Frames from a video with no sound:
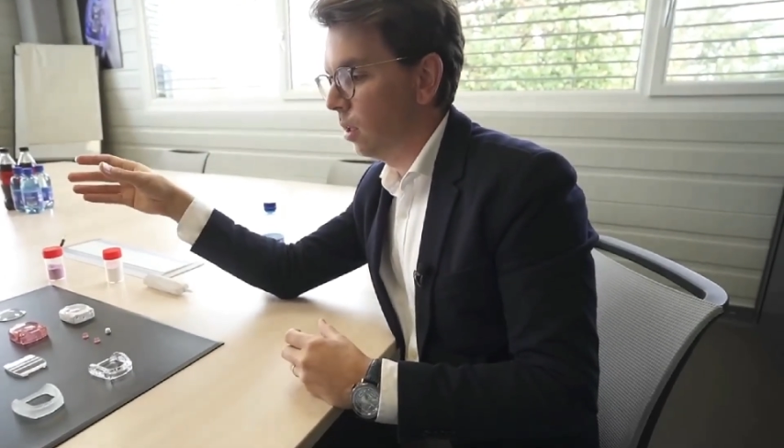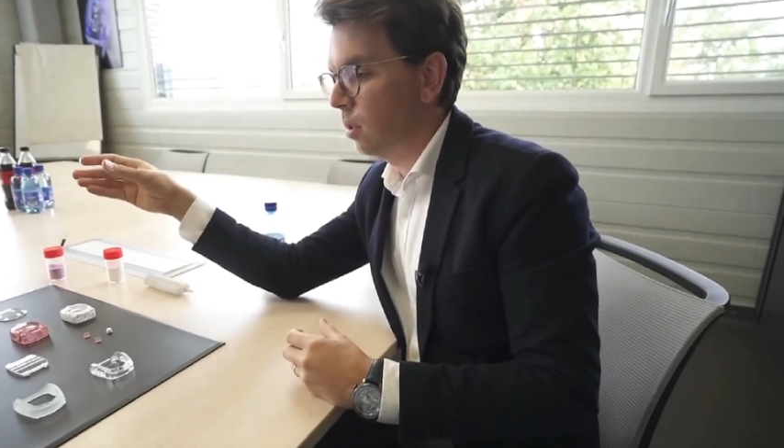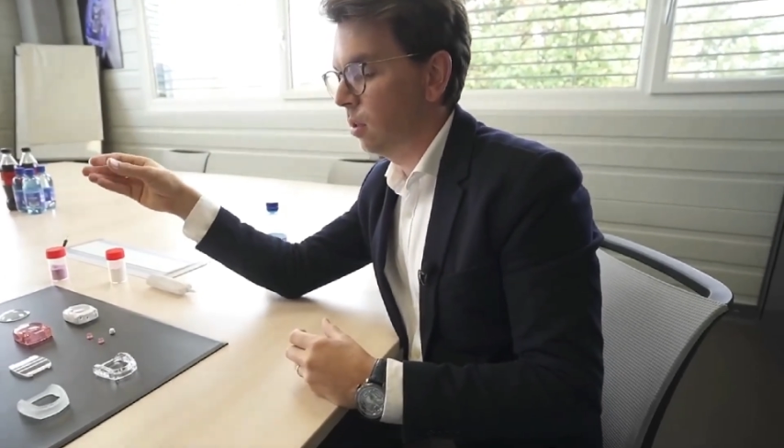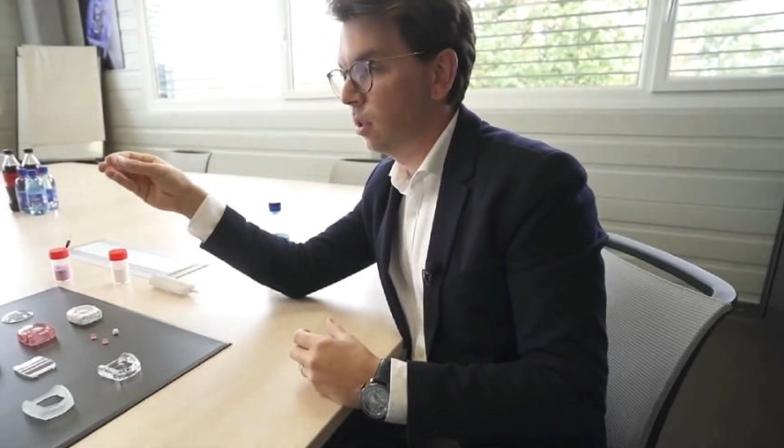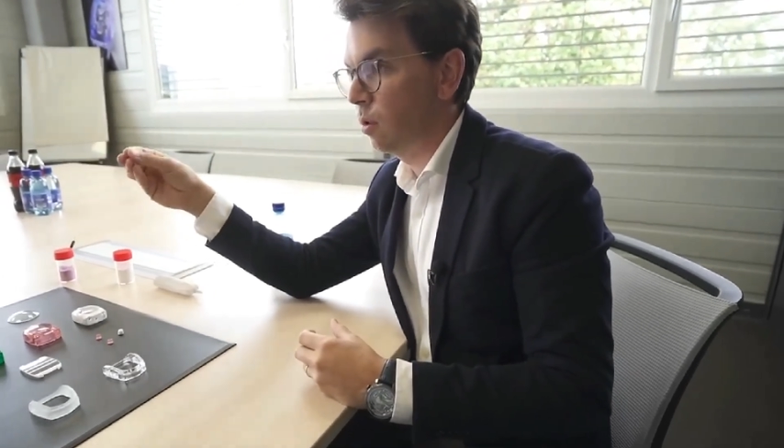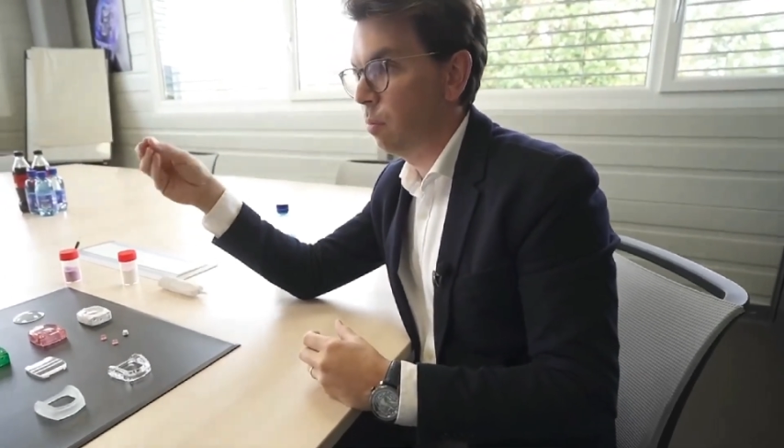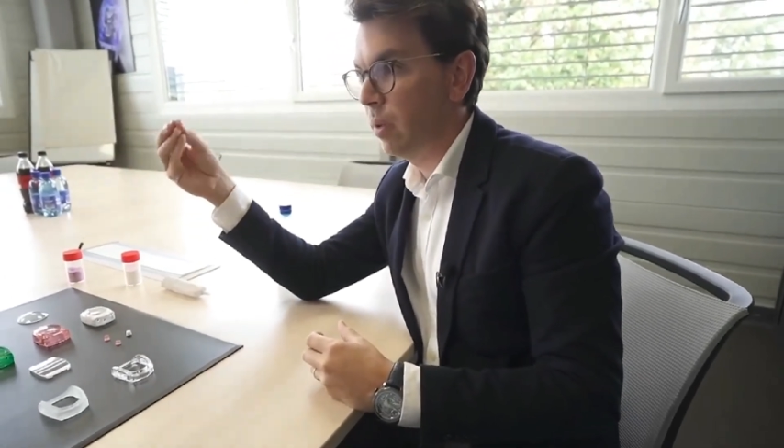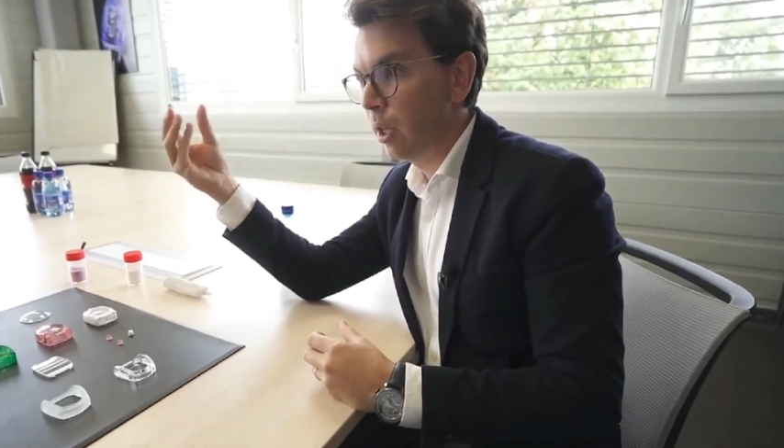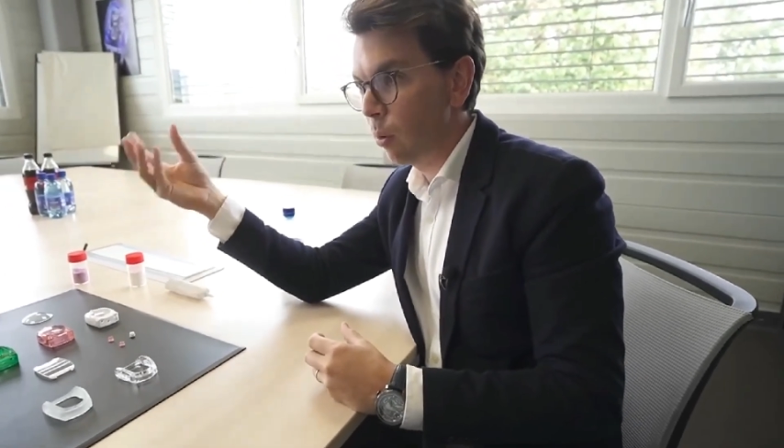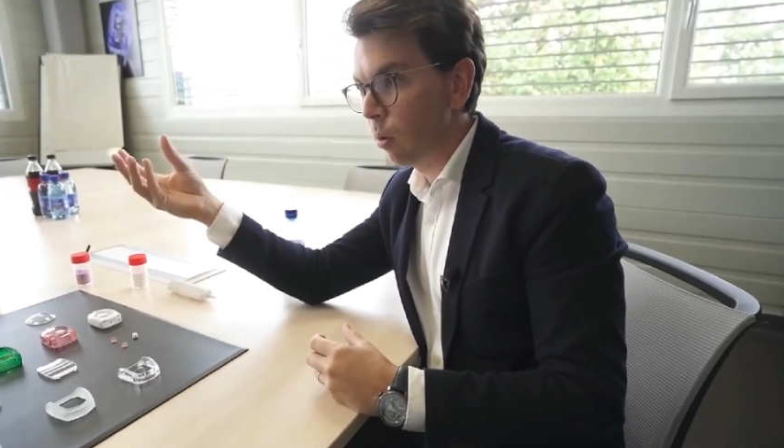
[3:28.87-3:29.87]
It's it's a
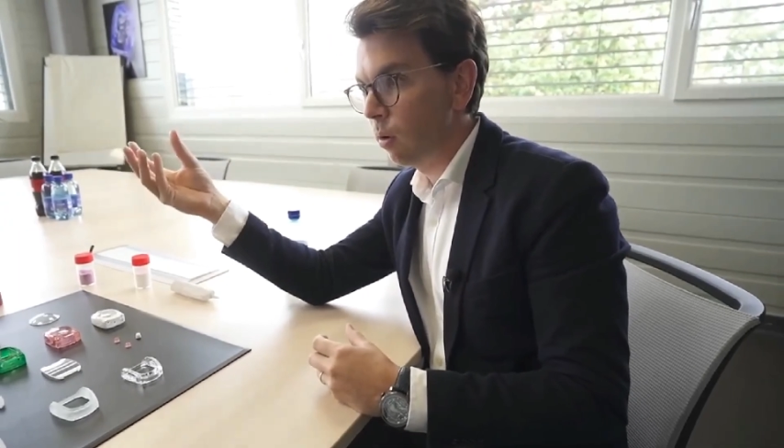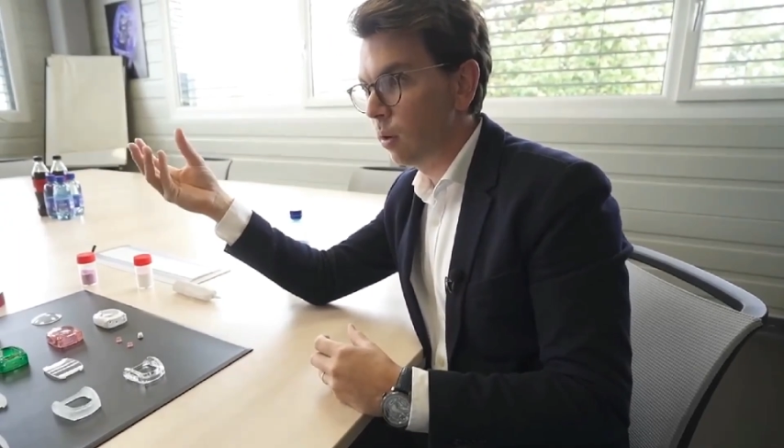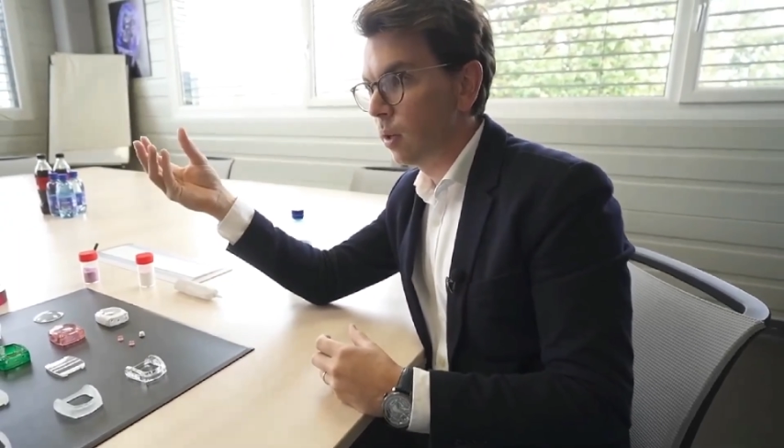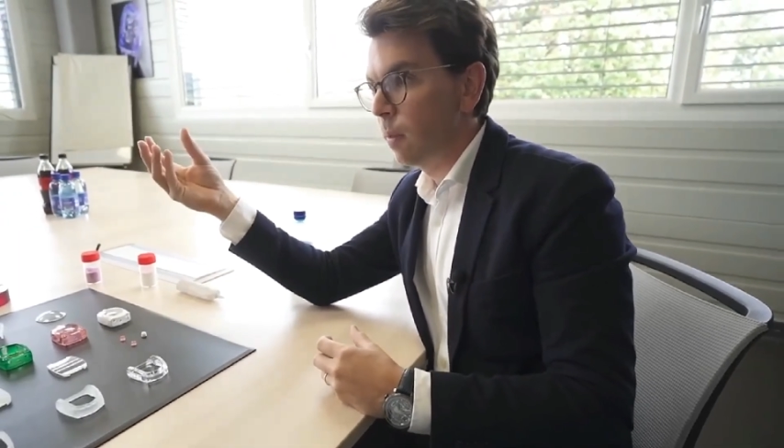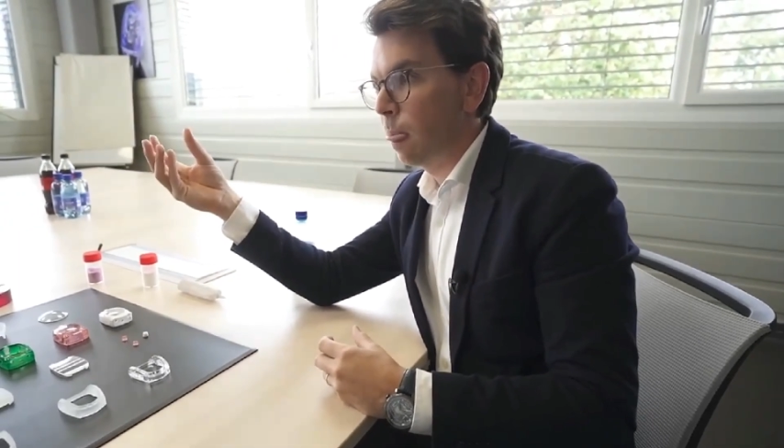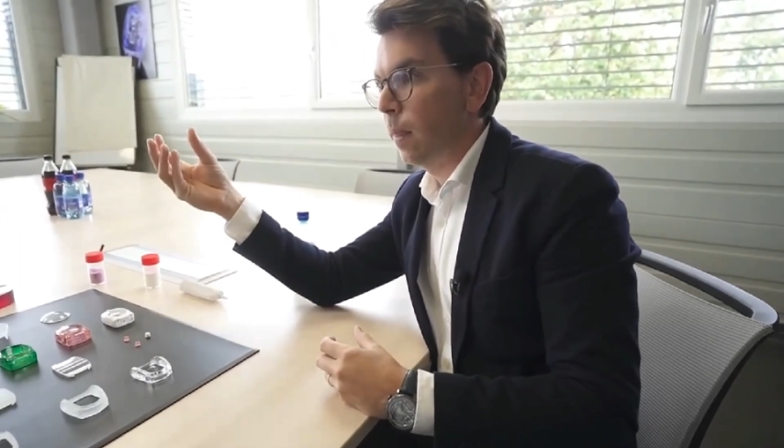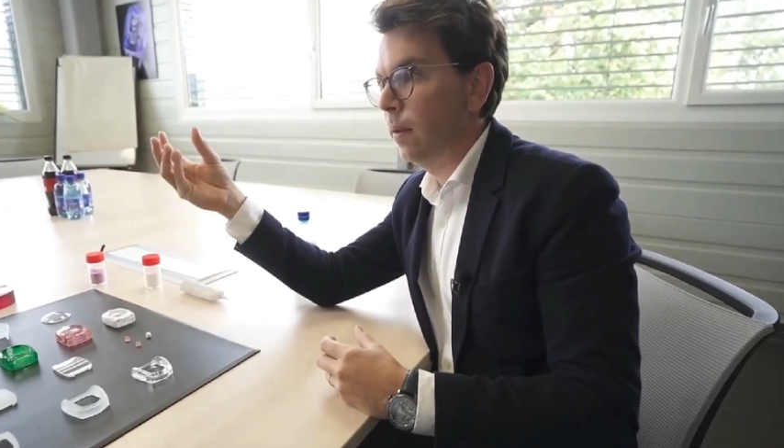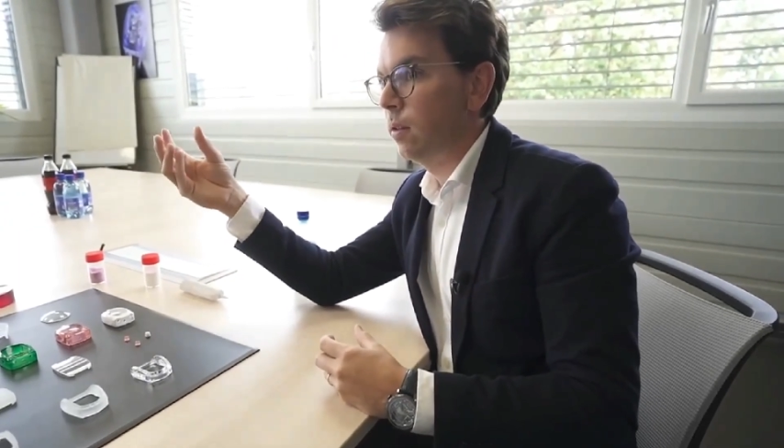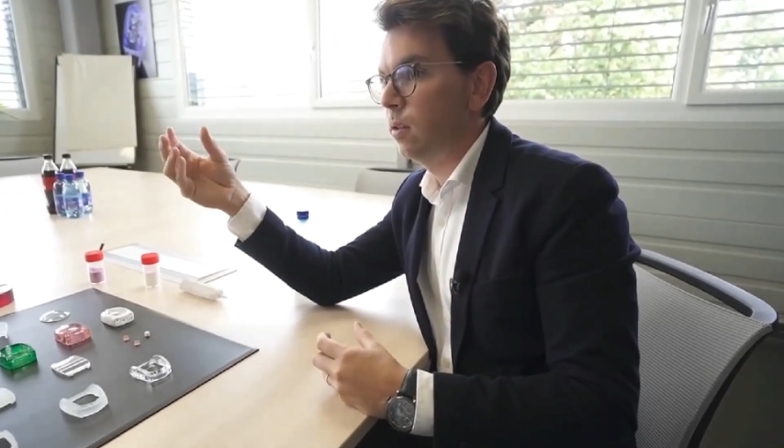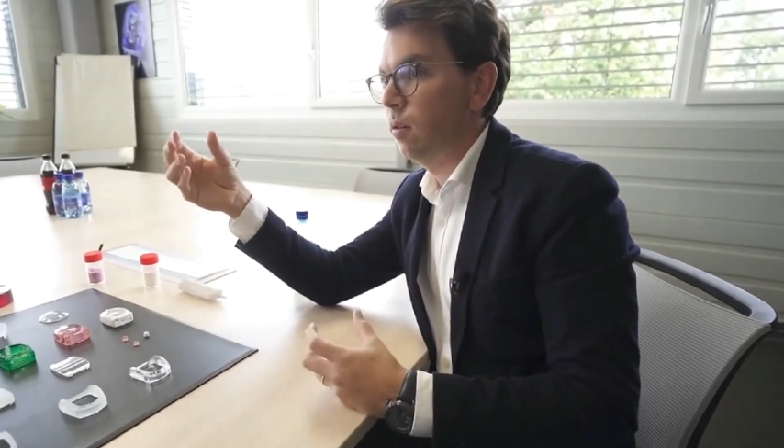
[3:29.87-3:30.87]
mineral.
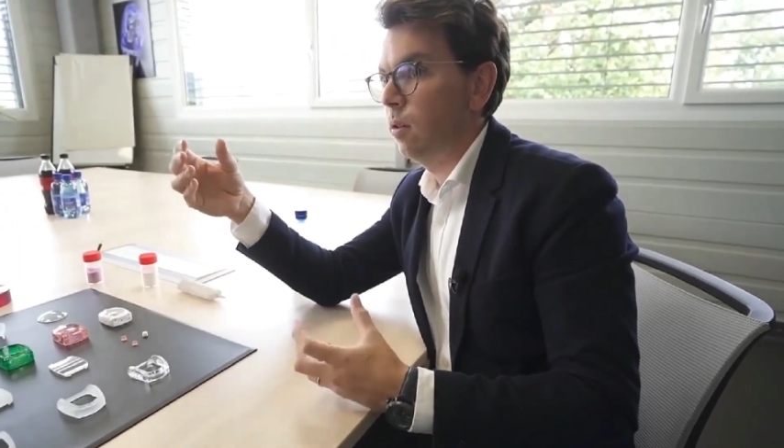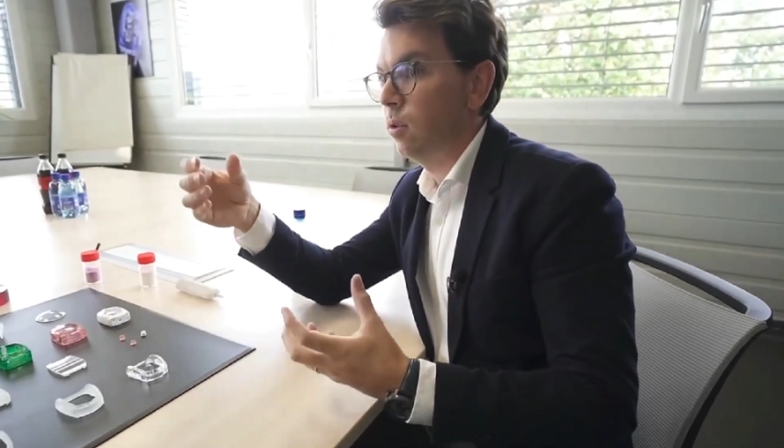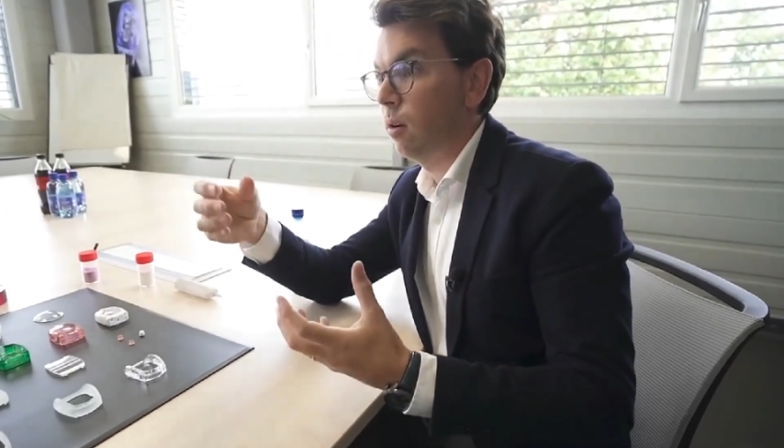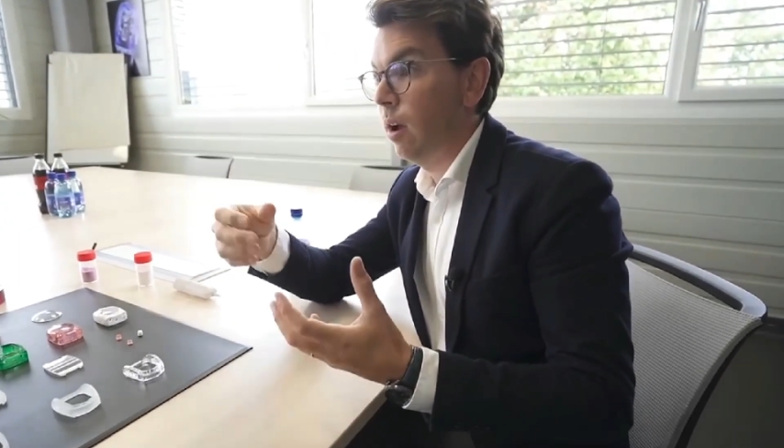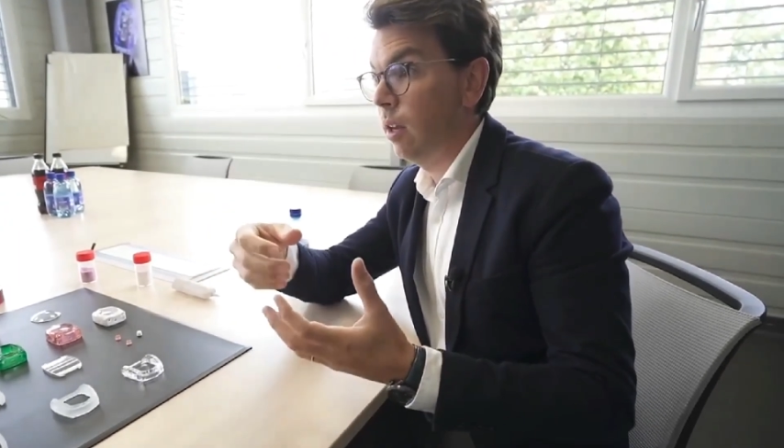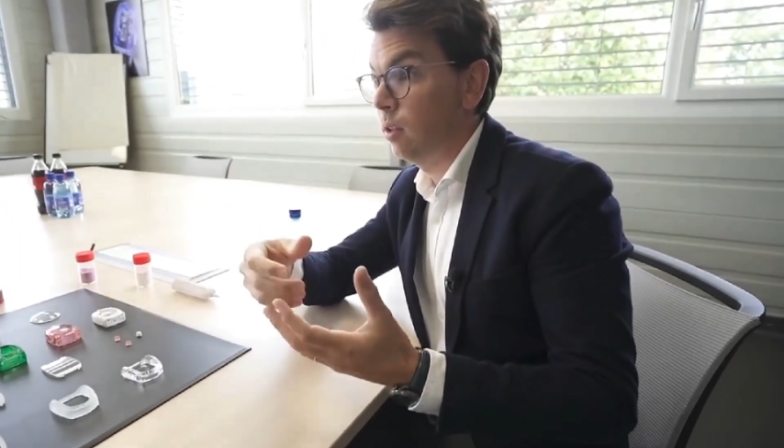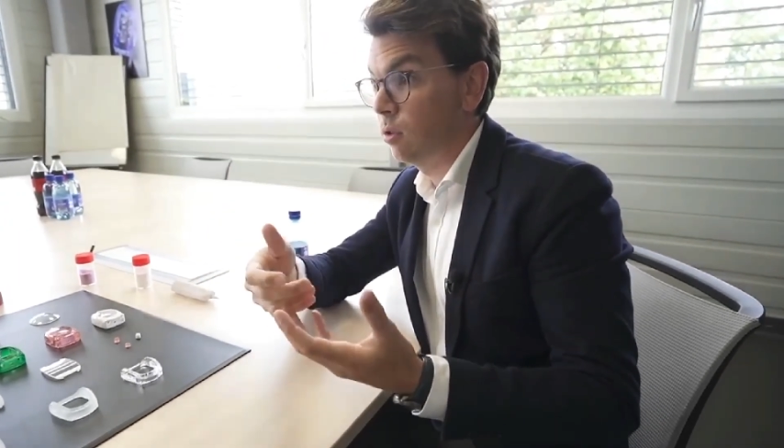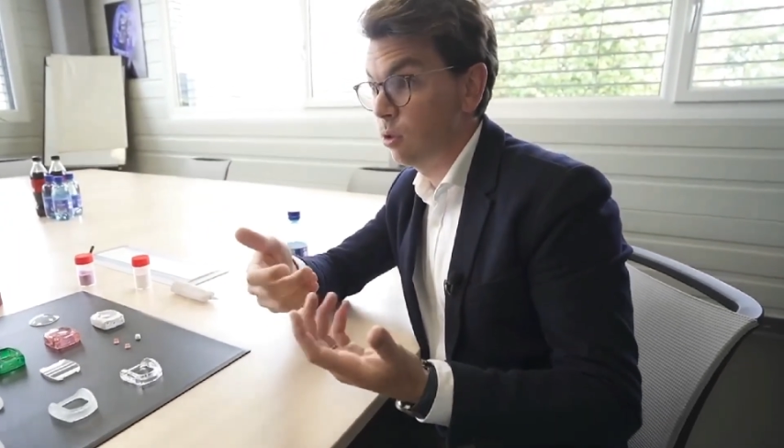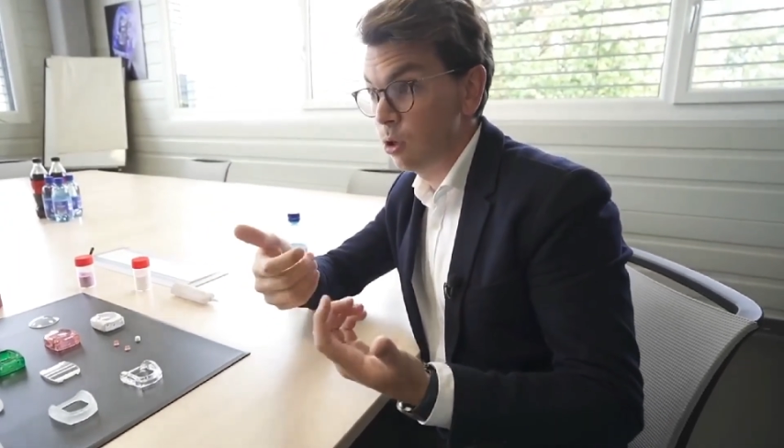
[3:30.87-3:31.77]
It's a, it's a kind, it's a